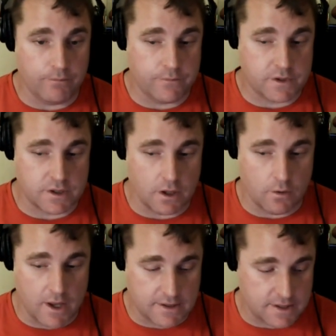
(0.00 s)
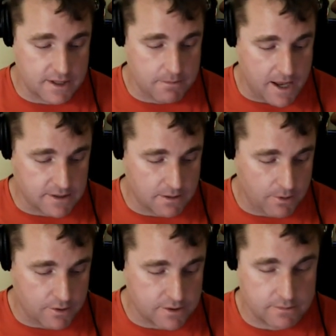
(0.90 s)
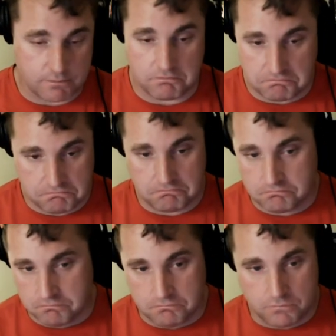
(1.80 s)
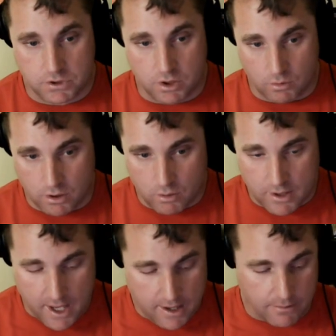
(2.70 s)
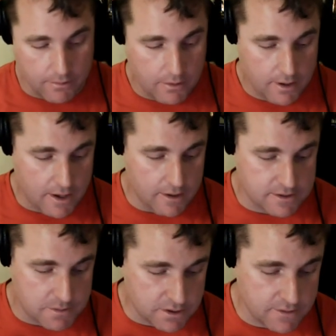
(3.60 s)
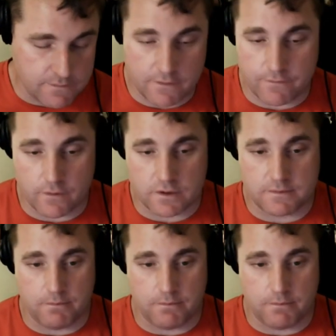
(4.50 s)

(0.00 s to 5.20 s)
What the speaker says: So SEC basketball's doing okay, especially after